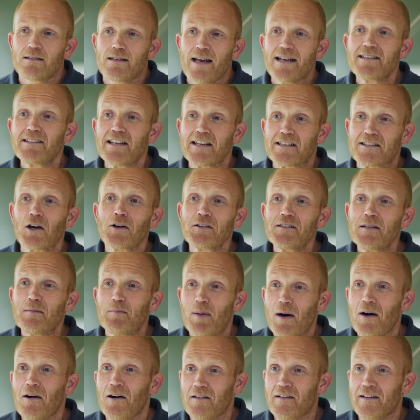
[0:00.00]
it's the exciting
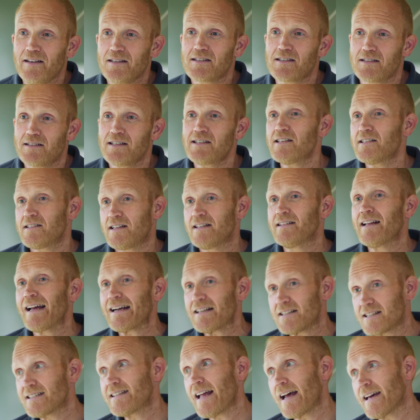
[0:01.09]
part of this. This is the
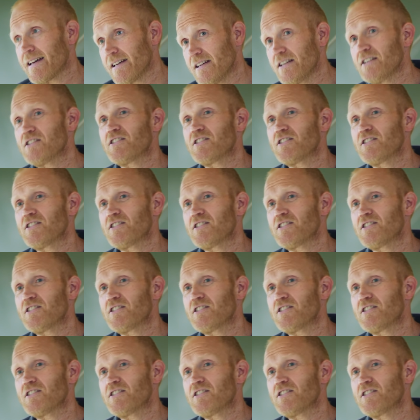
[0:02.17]
next stage.